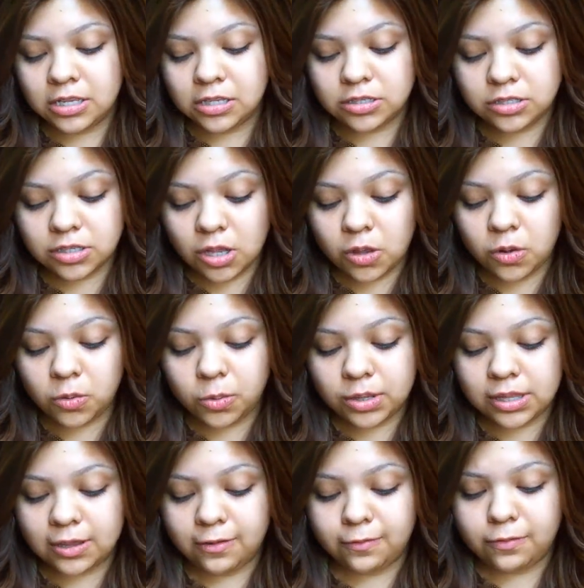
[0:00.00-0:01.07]
So
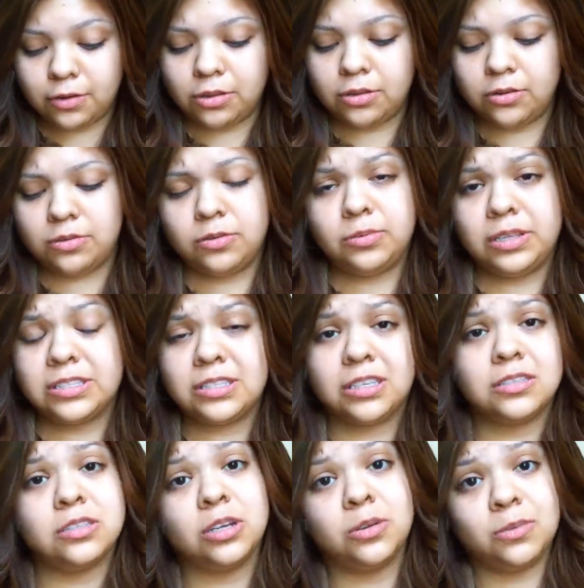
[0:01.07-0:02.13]
without further ado, let's get
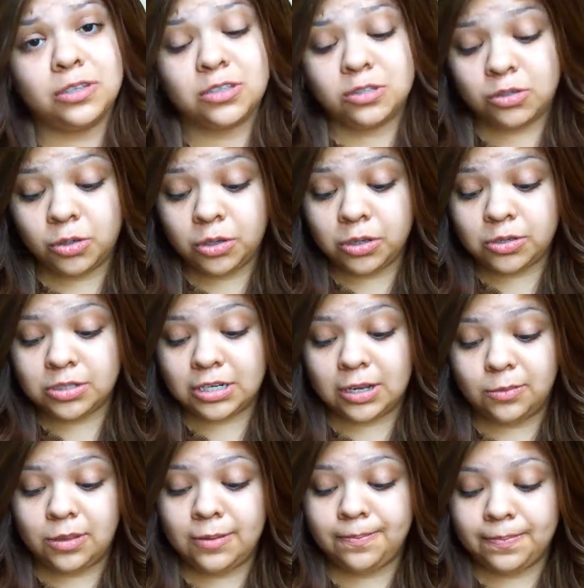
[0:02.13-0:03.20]
started with the tutorial, shall
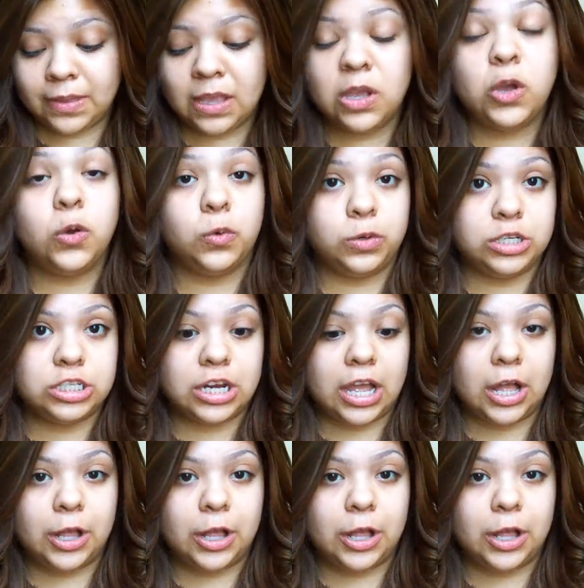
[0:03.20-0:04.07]
we? We shall.